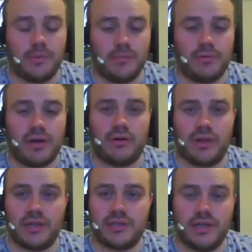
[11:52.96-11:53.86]
proud of
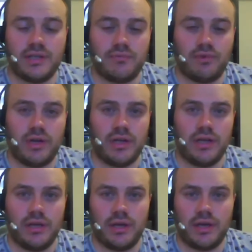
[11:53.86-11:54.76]
that season.
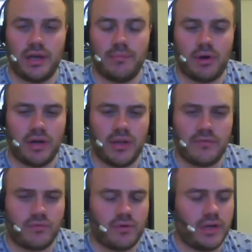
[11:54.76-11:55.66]
Really, um, I
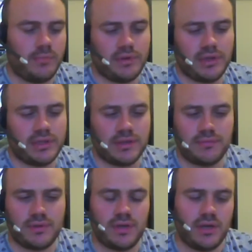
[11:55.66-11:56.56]
never really predicted,
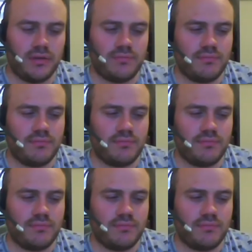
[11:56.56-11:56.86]
you know,